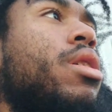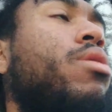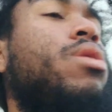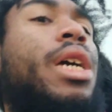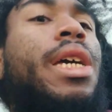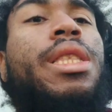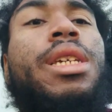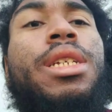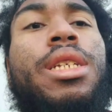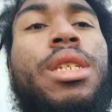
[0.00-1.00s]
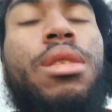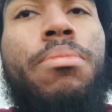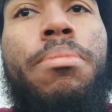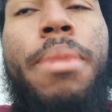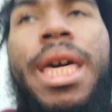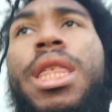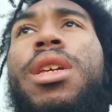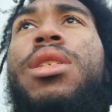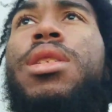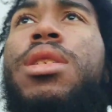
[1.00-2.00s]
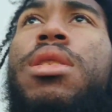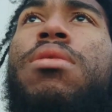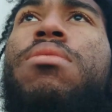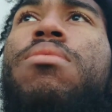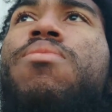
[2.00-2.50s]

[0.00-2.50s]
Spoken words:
And you take these methods, and